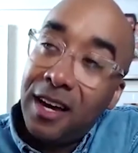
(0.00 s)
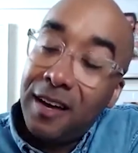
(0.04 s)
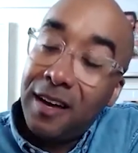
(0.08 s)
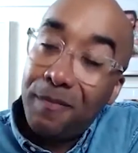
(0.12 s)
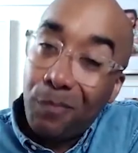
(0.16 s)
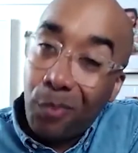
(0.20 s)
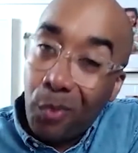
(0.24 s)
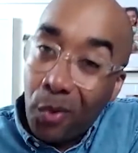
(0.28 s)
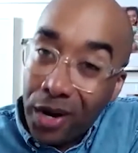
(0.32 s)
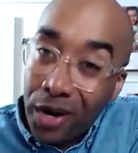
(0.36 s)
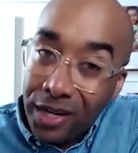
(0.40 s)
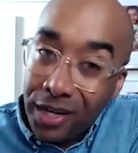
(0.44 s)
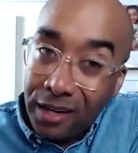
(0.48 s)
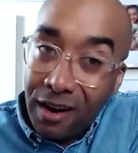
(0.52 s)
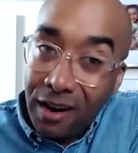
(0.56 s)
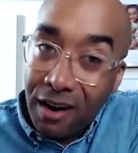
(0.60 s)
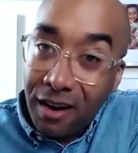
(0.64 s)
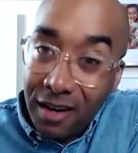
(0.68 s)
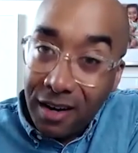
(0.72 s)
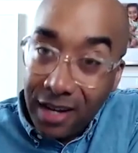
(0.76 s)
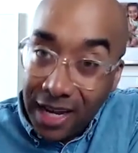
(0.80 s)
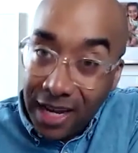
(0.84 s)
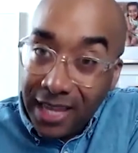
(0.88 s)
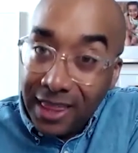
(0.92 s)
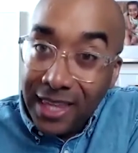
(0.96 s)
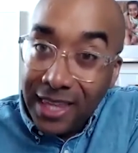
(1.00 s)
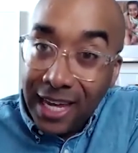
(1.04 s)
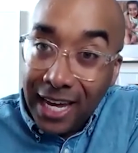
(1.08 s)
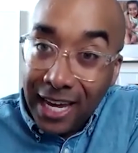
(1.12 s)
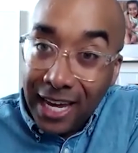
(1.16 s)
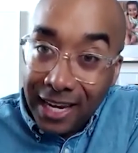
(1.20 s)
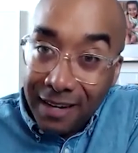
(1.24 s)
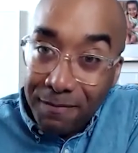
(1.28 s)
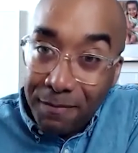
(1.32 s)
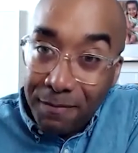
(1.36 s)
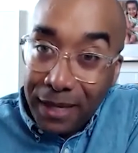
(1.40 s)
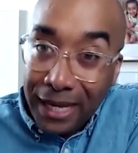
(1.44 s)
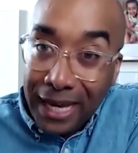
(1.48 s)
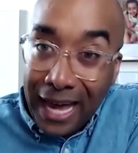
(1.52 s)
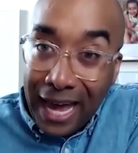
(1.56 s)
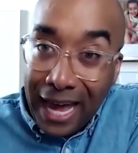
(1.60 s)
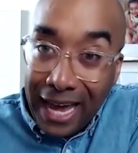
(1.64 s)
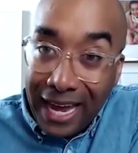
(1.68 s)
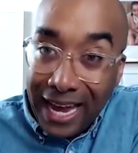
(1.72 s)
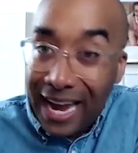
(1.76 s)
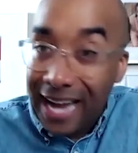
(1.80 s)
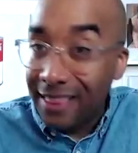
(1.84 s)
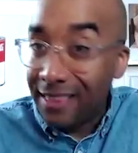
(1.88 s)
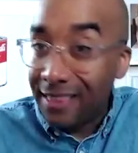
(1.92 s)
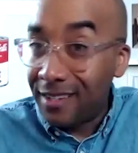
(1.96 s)
point guard in the NBA
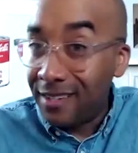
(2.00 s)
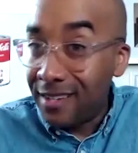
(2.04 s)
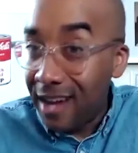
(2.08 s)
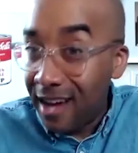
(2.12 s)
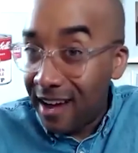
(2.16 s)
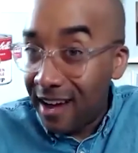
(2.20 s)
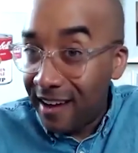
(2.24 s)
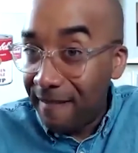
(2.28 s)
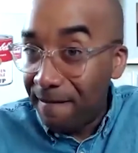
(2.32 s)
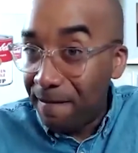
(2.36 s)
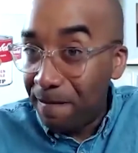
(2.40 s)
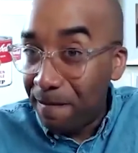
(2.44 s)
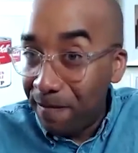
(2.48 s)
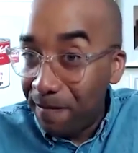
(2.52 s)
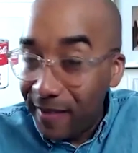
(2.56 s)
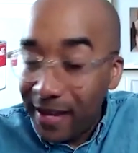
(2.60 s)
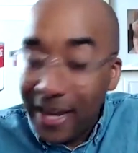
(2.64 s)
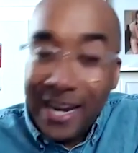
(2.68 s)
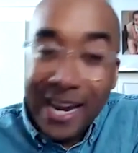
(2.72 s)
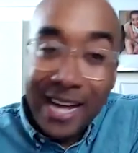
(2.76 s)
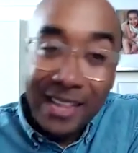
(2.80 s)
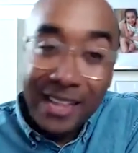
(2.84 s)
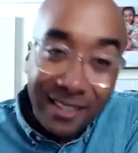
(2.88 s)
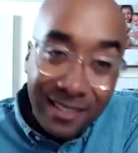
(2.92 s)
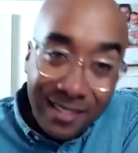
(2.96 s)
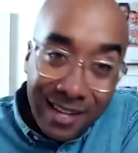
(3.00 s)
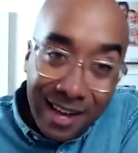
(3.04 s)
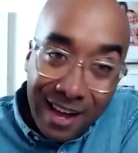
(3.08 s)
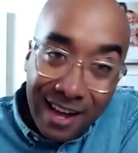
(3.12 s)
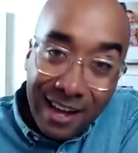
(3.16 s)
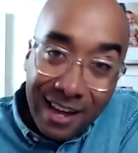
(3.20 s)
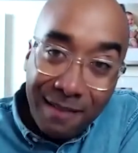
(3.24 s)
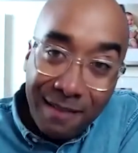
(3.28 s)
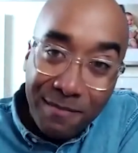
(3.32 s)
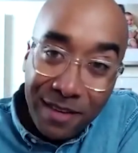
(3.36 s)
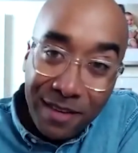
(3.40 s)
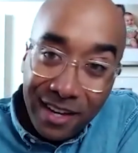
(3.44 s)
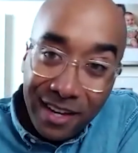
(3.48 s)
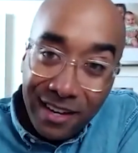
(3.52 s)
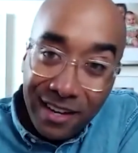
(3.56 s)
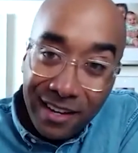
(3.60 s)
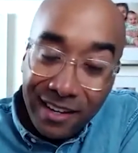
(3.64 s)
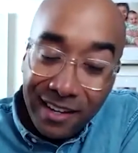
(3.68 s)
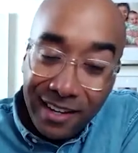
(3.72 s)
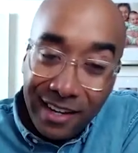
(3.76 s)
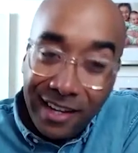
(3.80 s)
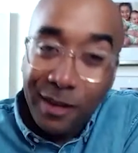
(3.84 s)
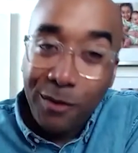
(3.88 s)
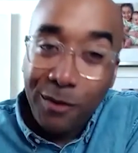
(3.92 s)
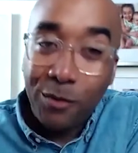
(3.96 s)
at the time? And at the time,
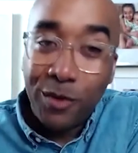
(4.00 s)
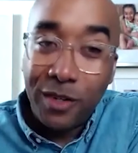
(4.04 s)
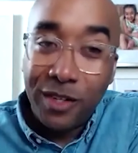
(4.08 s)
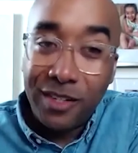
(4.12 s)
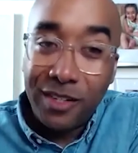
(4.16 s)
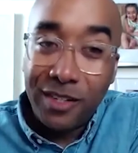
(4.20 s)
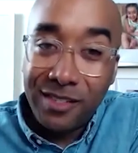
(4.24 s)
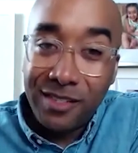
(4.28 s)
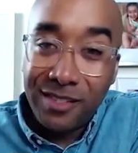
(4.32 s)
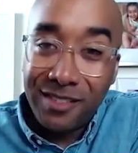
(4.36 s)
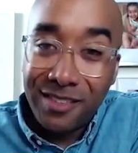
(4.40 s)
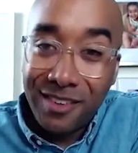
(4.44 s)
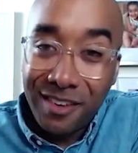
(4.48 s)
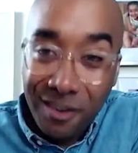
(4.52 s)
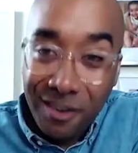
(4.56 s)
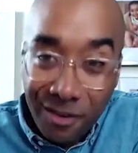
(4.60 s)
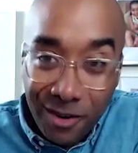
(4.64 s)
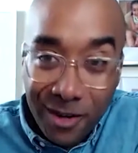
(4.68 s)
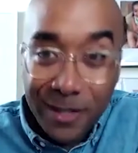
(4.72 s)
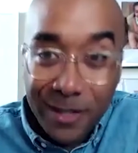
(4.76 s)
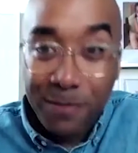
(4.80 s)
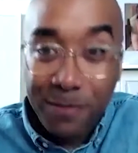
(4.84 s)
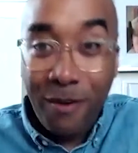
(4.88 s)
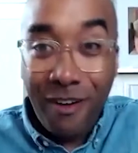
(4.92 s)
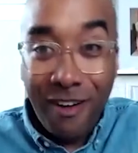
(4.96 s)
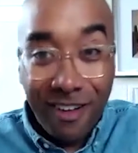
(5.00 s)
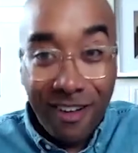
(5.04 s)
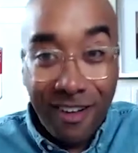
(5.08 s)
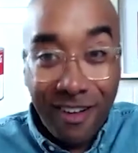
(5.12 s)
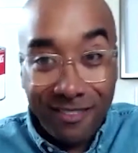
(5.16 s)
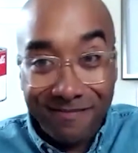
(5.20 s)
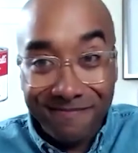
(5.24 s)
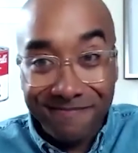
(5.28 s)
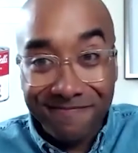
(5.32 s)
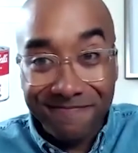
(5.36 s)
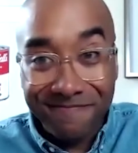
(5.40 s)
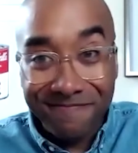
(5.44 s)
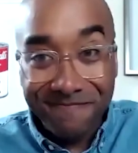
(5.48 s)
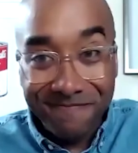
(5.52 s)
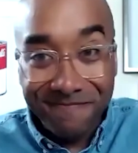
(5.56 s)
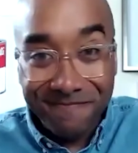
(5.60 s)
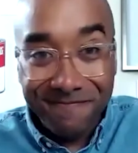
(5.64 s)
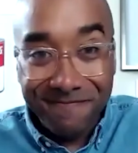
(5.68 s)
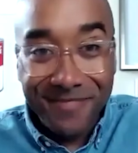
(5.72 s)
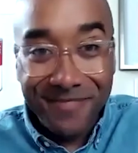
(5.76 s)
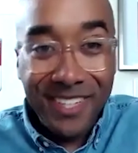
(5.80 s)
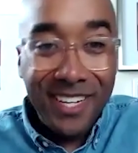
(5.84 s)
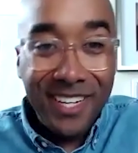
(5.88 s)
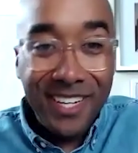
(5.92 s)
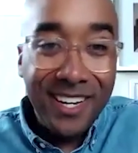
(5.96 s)
it was Chris Paul,
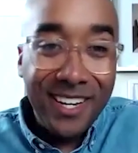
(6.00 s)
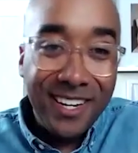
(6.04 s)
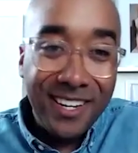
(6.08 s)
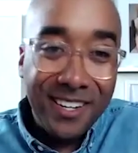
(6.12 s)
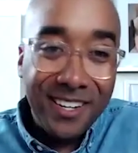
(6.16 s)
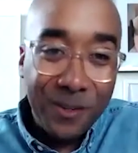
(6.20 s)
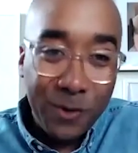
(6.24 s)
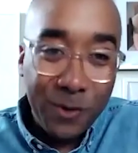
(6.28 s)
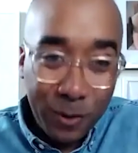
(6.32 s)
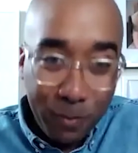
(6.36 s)
who was